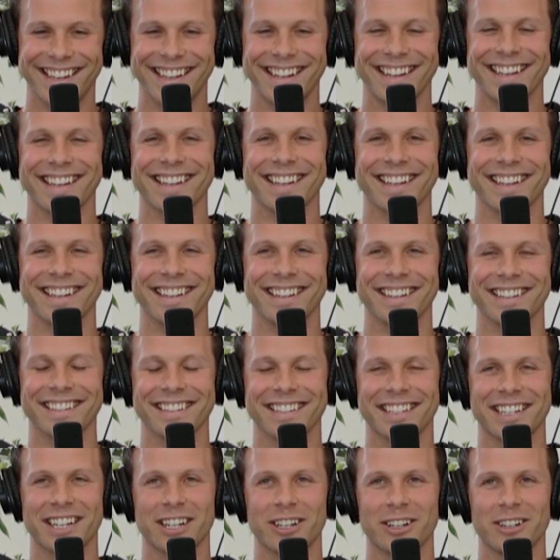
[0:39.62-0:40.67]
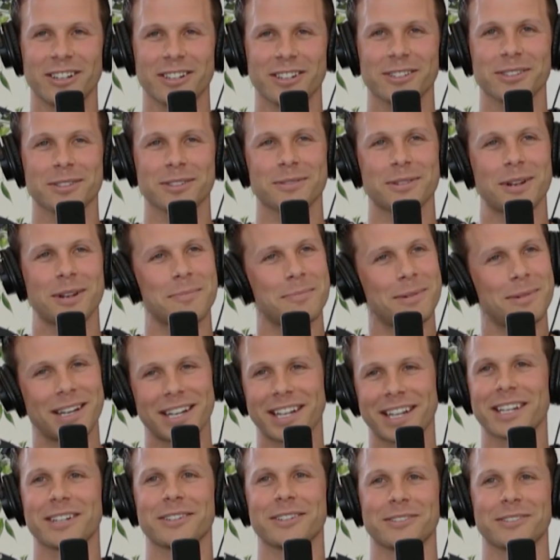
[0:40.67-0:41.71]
Yeah, and then it all goes right back out.